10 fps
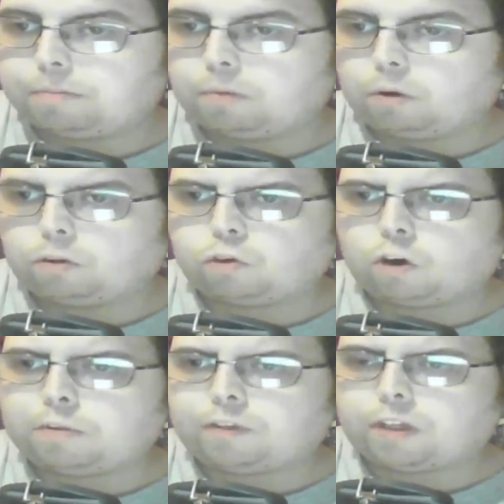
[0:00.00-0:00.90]
or
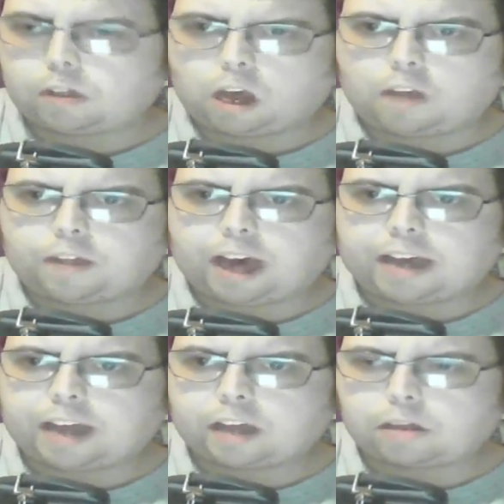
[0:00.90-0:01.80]
join me for the start of
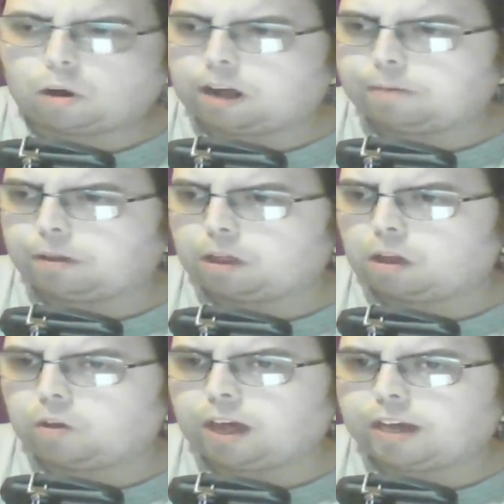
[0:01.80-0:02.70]
that next time.
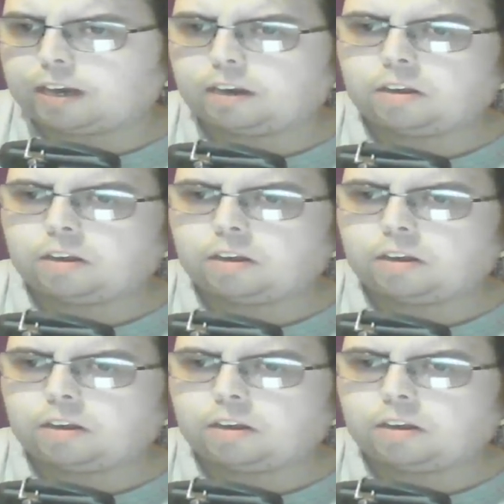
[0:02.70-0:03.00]
Until then.